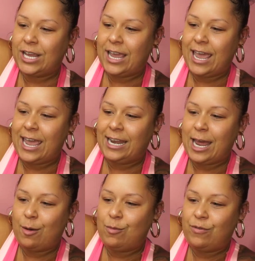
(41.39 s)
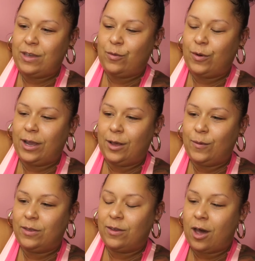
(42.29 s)
in a movie reel
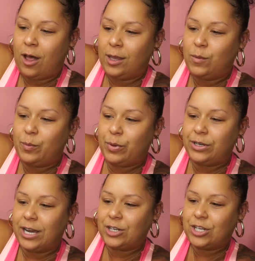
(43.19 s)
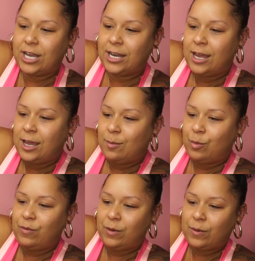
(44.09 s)
with Hollywood production
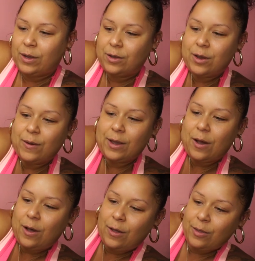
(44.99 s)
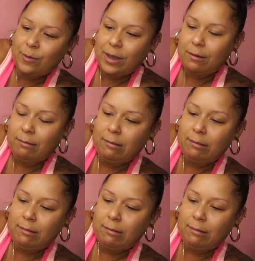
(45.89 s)
movie reel going all the way